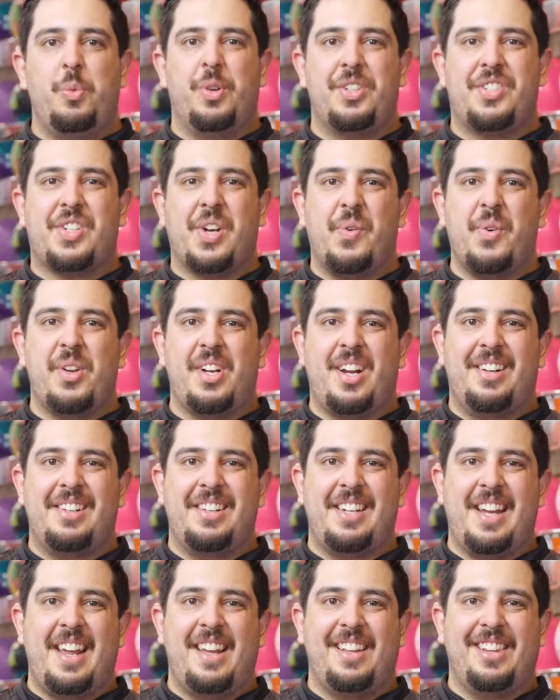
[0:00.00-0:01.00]
what's going on
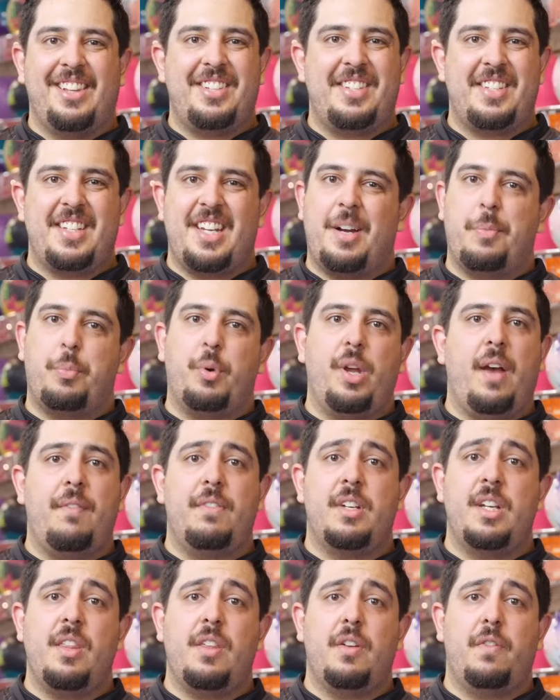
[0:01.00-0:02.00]
today? Listen up, we
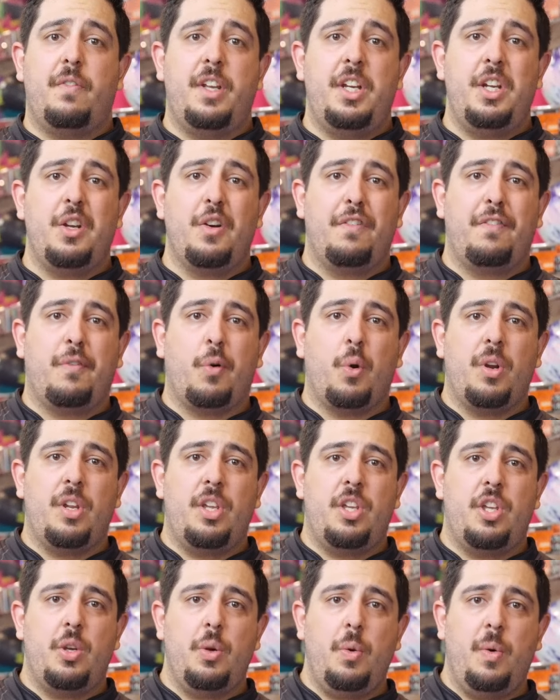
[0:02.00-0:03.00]
have another video for
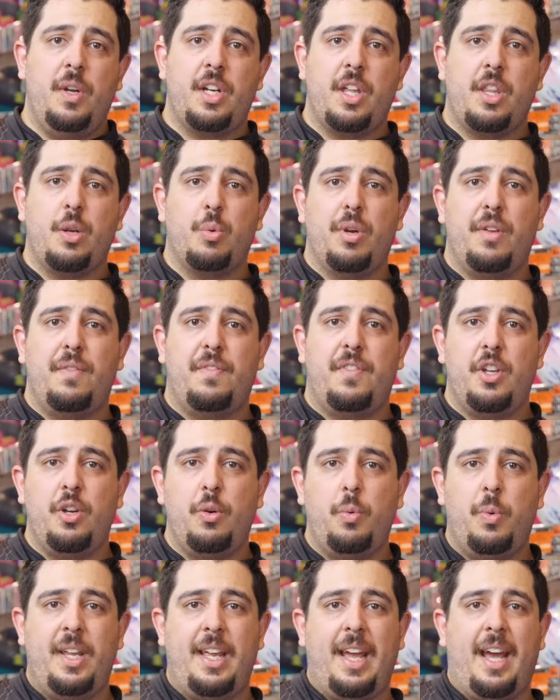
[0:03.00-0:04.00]
you, another
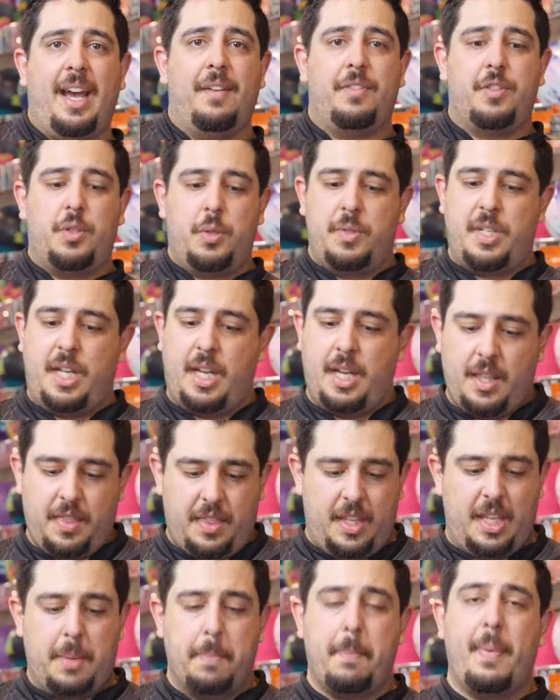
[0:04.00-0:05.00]
review. We have today
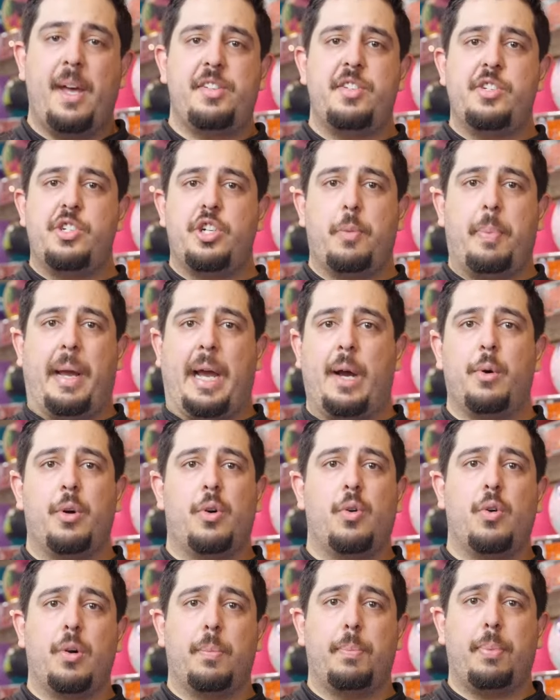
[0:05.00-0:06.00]
the Messenger
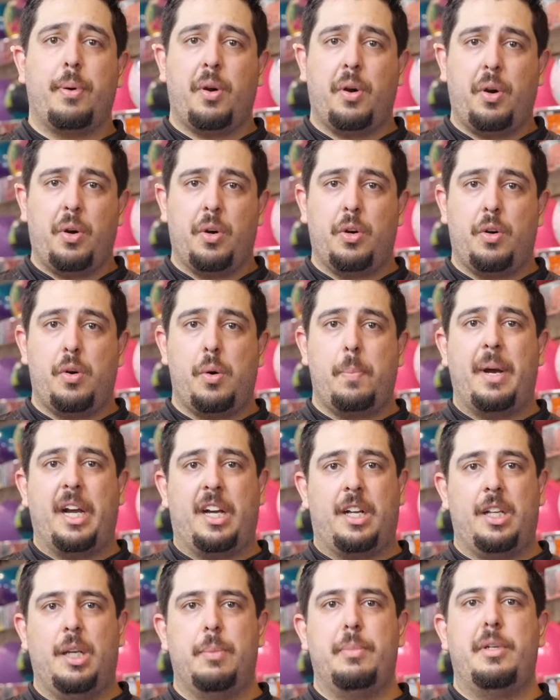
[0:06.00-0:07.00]
PowerCOR Pearl by
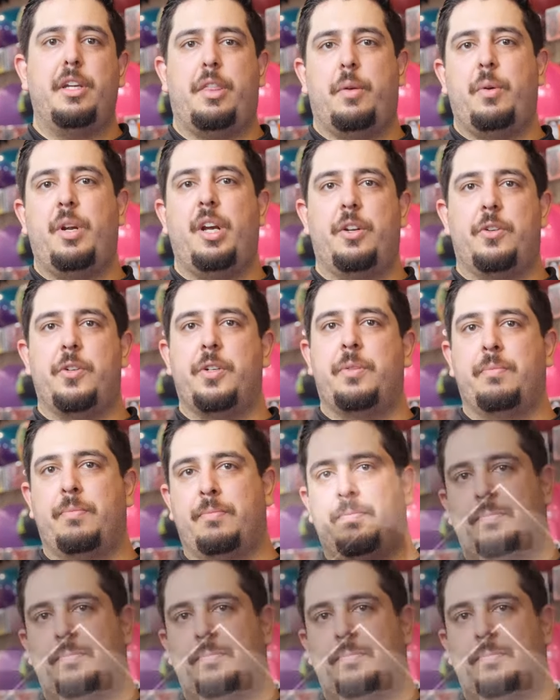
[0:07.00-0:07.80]
Columbia 300.